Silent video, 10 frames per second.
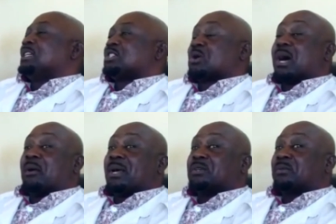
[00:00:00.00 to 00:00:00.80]
So I
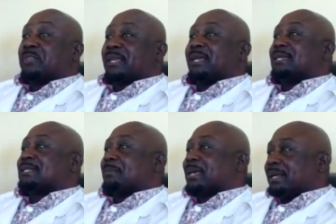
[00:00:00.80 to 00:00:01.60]
want to thank
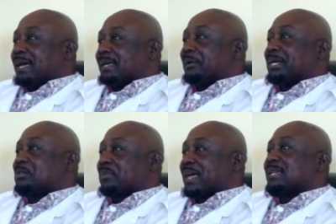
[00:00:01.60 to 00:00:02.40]

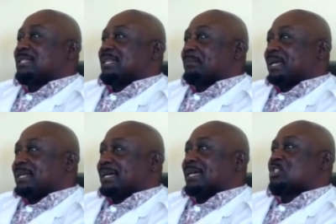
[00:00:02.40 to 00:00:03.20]
Intermedica